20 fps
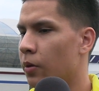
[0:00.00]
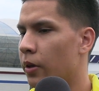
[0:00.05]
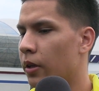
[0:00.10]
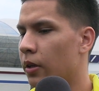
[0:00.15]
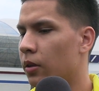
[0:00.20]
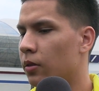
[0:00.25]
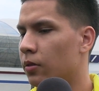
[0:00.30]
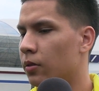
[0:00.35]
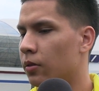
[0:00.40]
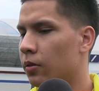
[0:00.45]

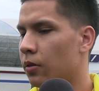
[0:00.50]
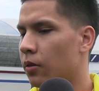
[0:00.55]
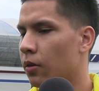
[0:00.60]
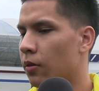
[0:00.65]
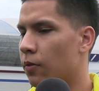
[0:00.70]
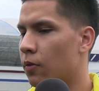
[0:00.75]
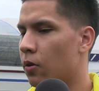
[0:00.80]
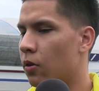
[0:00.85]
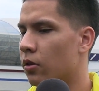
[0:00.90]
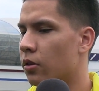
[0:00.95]
Well,
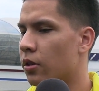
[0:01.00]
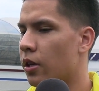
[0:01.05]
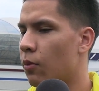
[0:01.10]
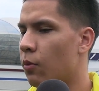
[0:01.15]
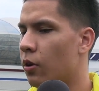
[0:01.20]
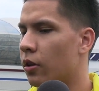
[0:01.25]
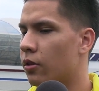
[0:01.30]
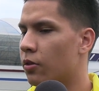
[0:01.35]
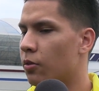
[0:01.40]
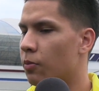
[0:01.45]
of course, I
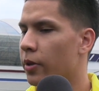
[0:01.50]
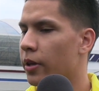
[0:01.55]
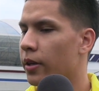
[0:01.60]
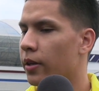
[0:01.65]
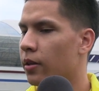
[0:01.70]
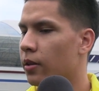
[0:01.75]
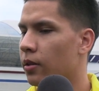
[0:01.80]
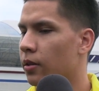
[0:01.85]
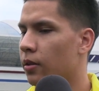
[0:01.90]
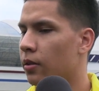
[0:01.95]
want to
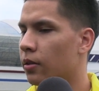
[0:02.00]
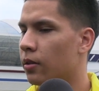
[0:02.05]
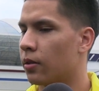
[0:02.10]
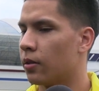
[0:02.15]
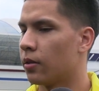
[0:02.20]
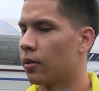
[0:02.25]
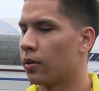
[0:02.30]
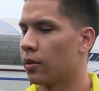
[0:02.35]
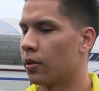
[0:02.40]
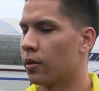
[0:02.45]
be,
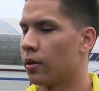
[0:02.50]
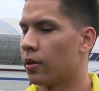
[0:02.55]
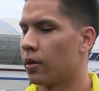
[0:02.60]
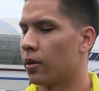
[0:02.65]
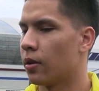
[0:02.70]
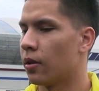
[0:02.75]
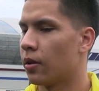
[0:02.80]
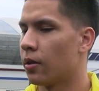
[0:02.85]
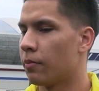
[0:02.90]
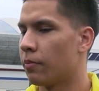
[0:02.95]

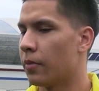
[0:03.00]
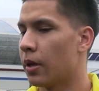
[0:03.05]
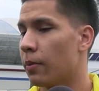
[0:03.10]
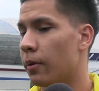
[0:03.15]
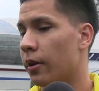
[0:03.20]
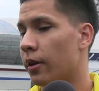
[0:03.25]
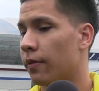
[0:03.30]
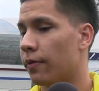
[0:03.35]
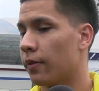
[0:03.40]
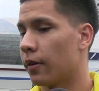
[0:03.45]
maybe